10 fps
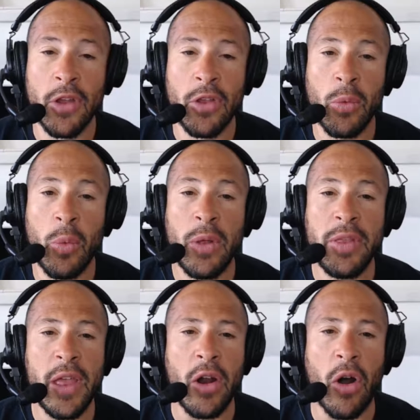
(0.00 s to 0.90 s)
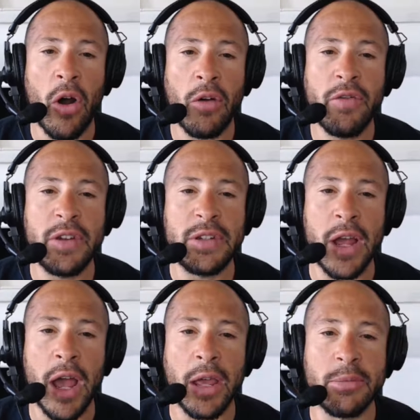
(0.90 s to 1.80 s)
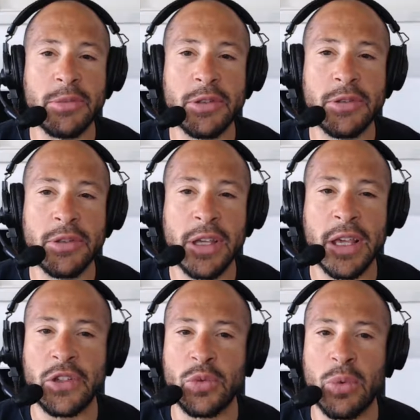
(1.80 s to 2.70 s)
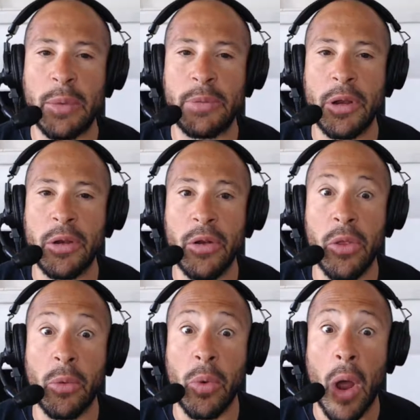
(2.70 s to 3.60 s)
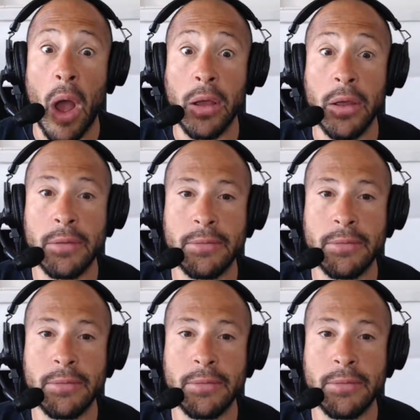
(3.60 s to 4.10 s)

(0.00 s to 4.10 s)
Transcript: The one that oftentimes gets swept under the rug,